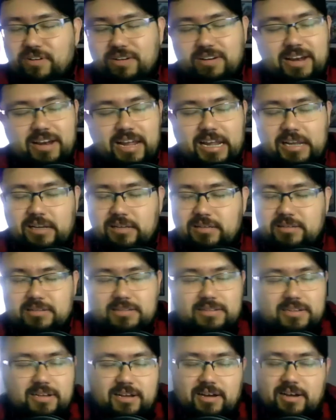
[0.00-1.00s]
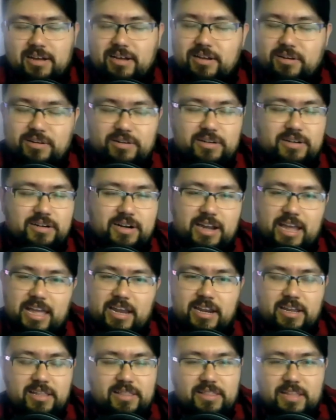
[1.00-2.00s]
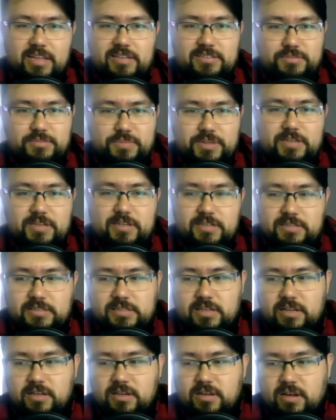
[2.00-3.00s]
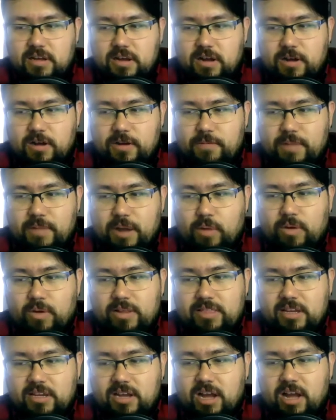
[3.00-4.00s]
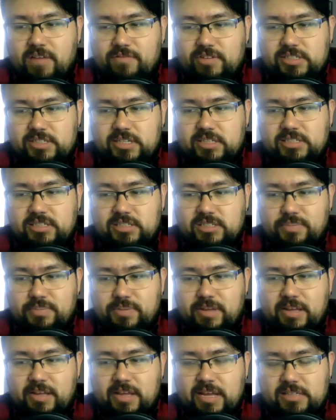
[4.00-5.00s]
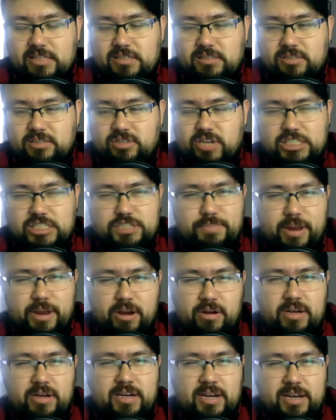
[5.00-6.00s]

like cut or edit things because um, I want the conversation to be as transparent and